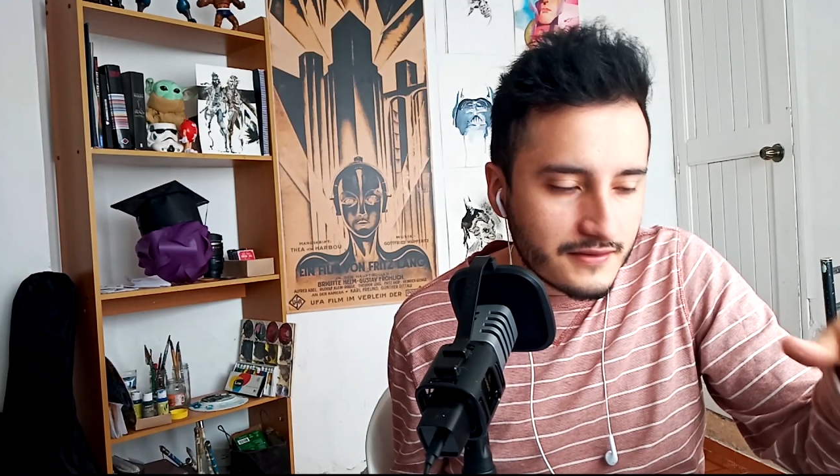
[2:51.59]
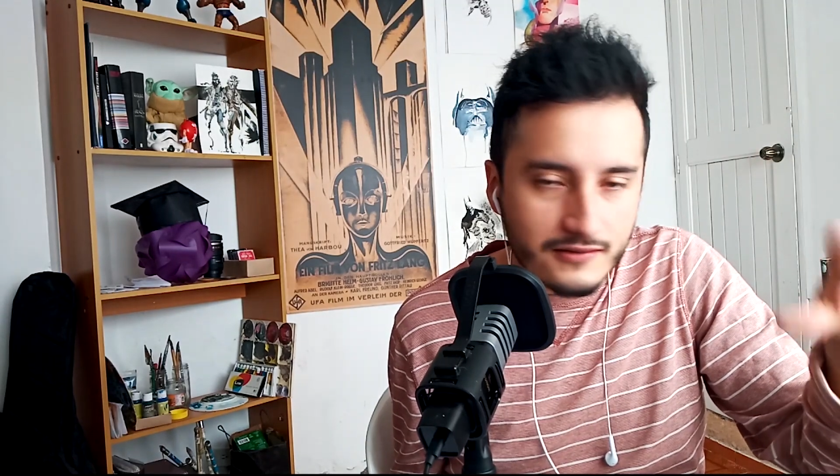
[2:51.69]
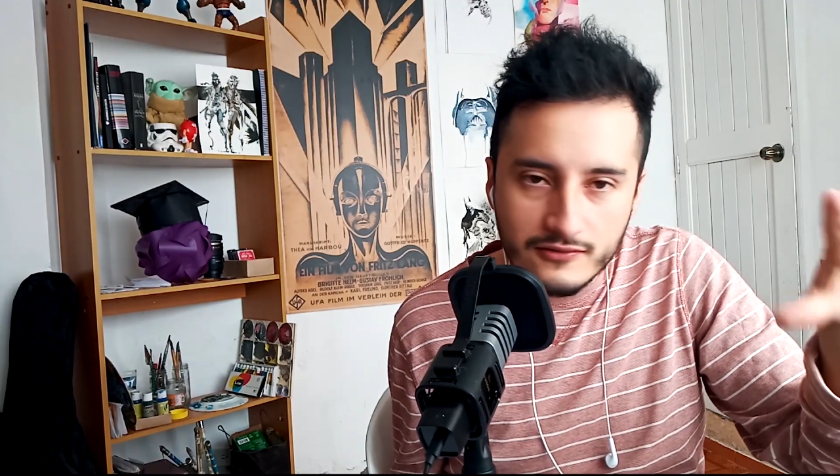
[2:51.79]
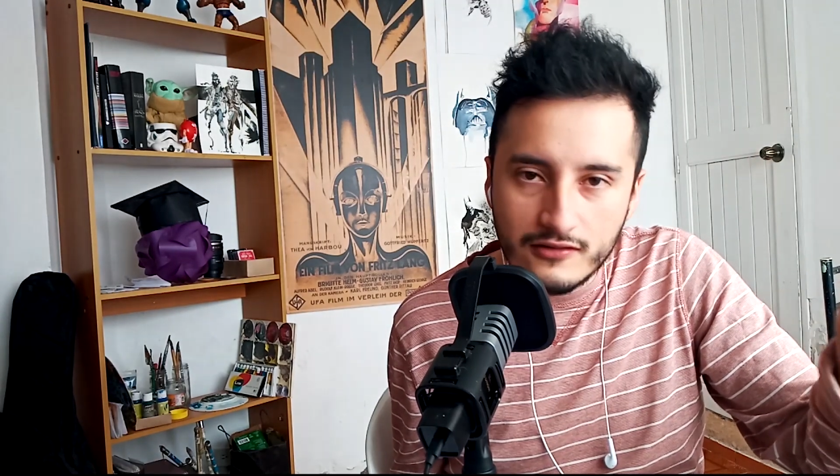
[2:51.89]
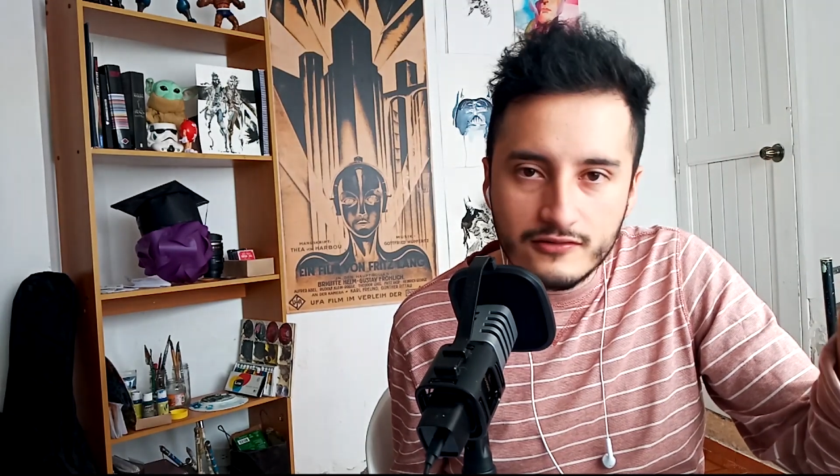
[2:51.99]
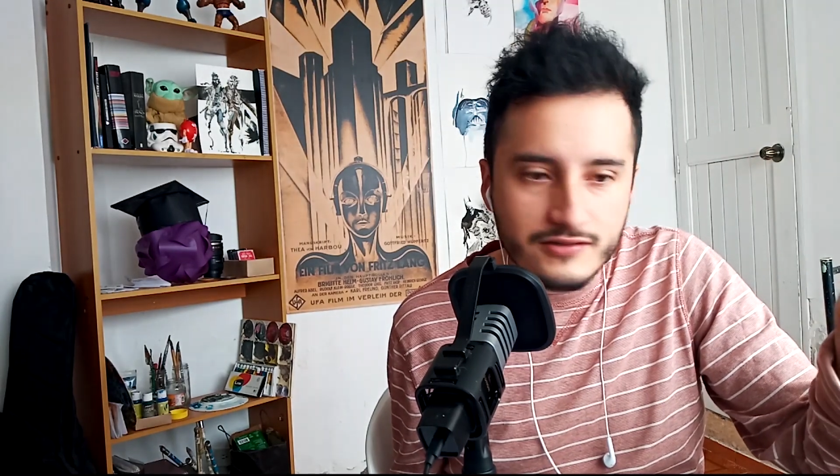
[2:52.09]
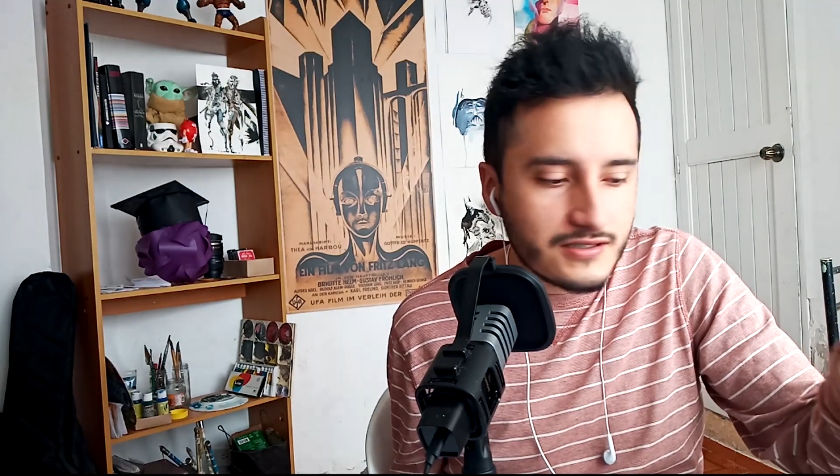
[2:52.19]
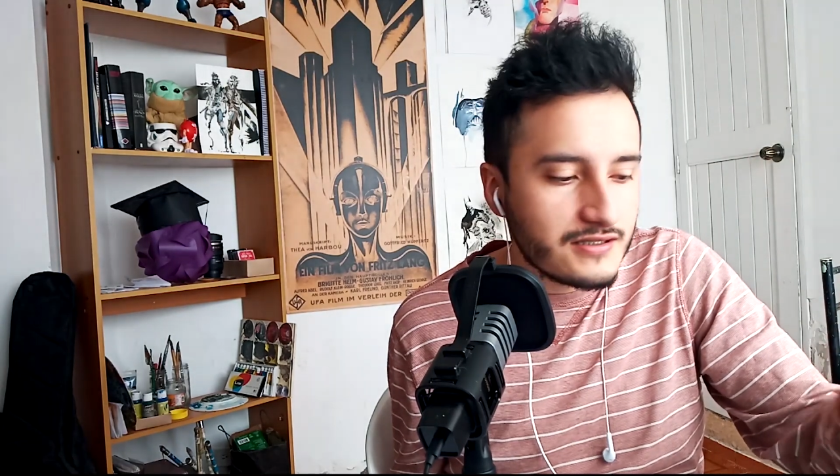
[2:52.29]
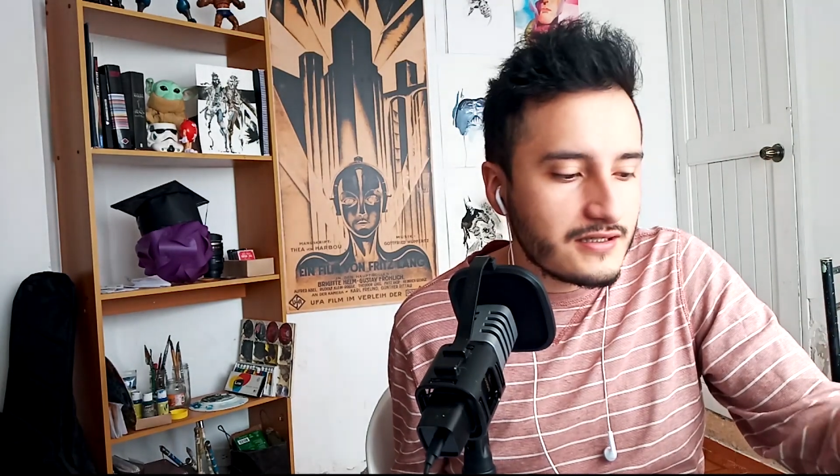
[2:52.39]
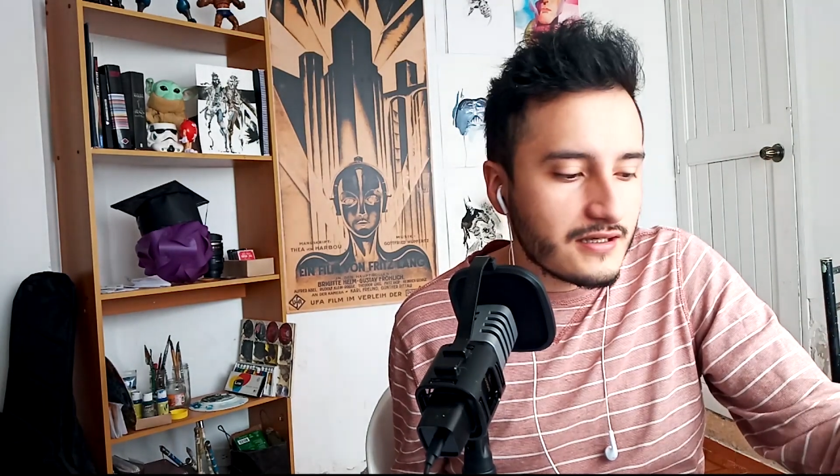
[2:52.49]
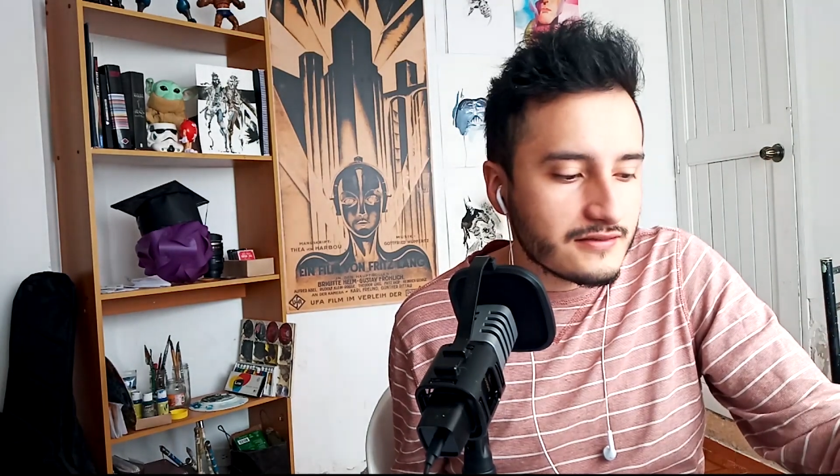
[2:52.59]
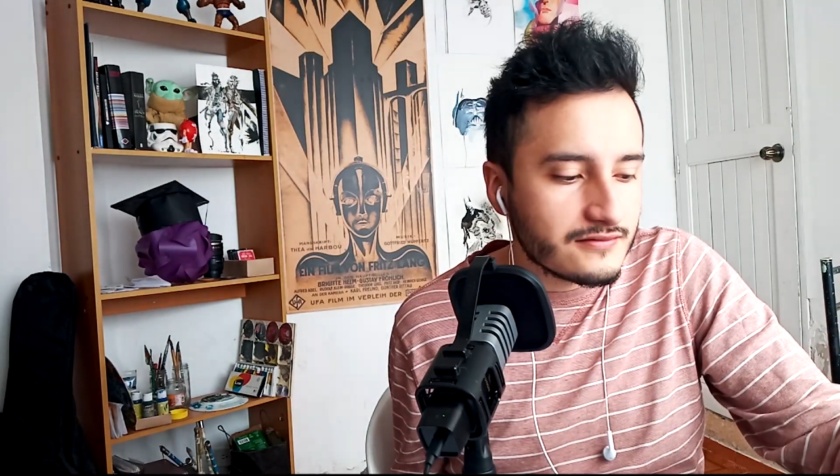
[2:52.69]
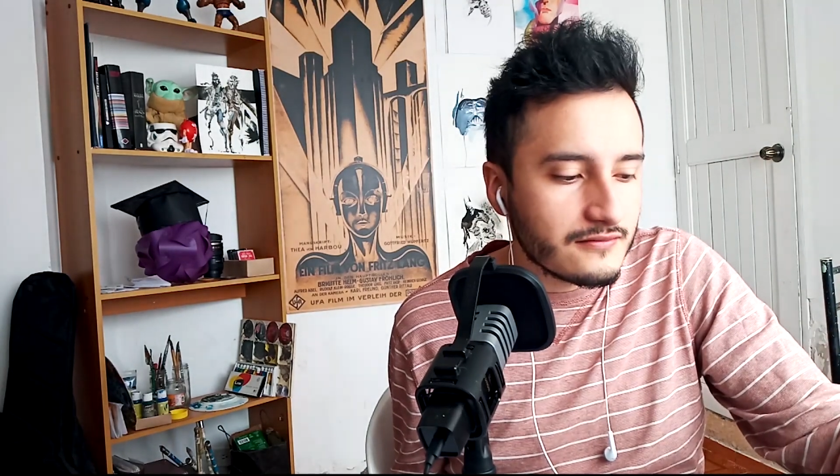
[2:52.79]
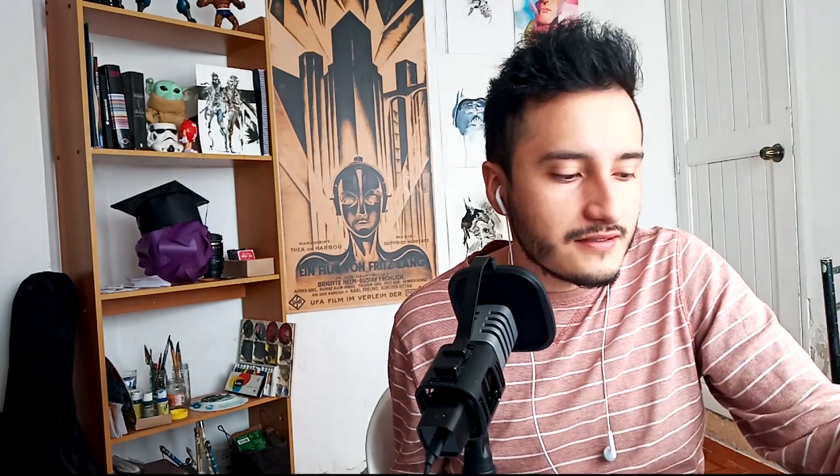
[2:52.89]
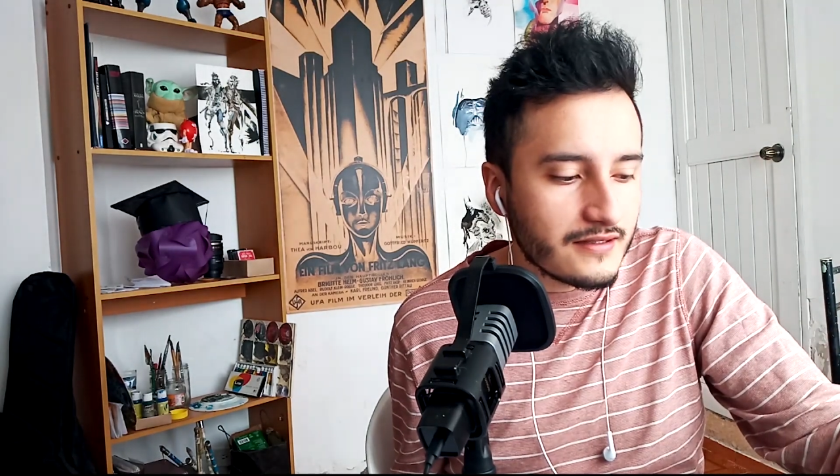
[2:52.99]
technology and
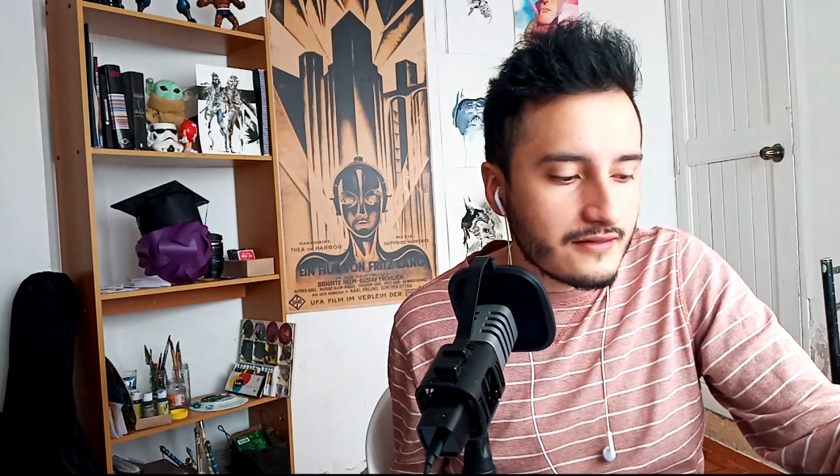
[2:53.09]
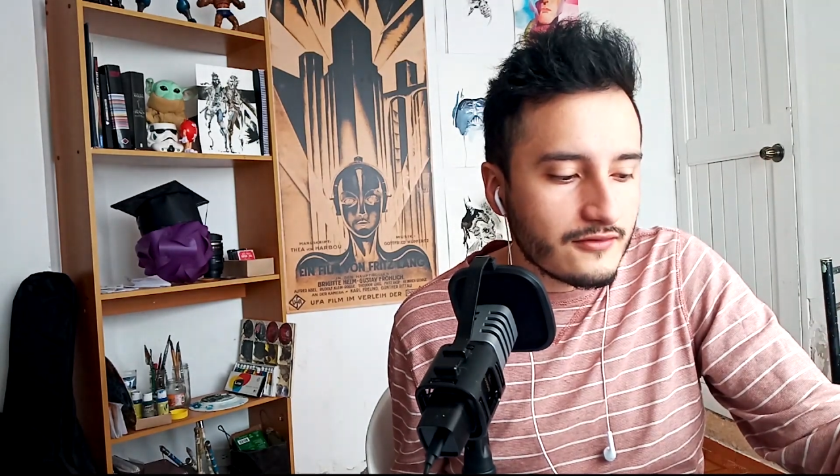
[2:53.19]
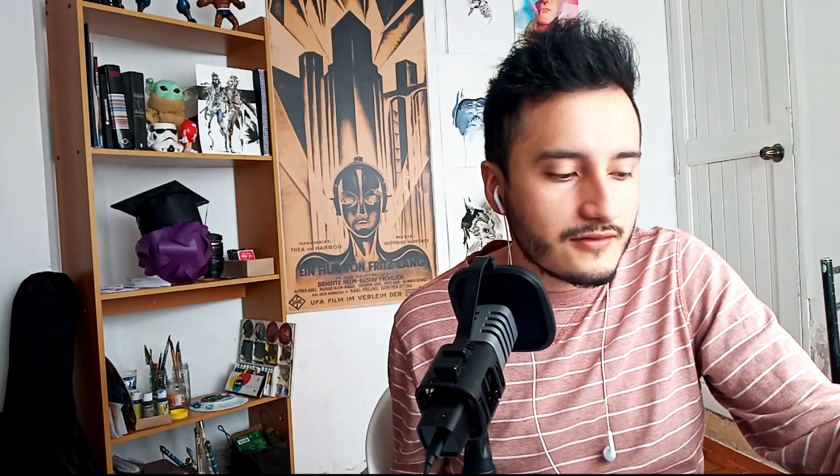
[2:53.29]
stuff like that.